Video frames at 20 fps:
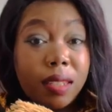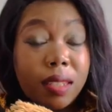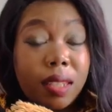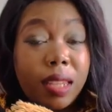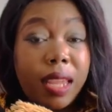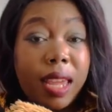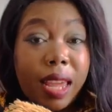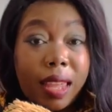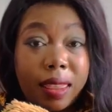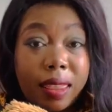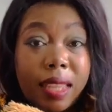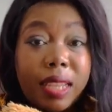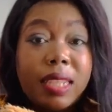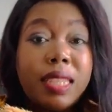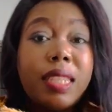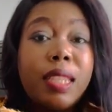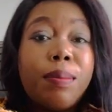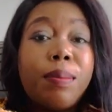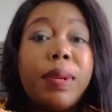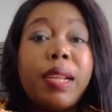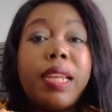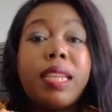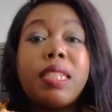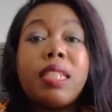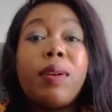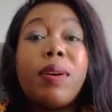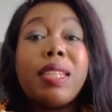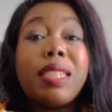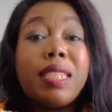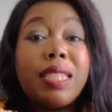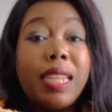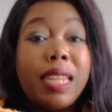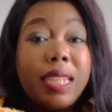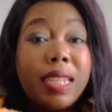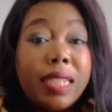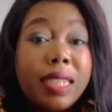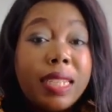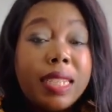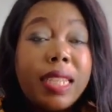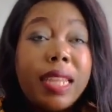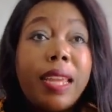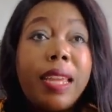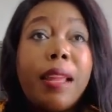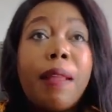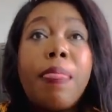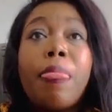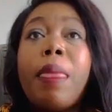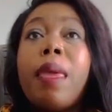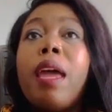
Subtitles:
Yeah, that's the place. I was standing there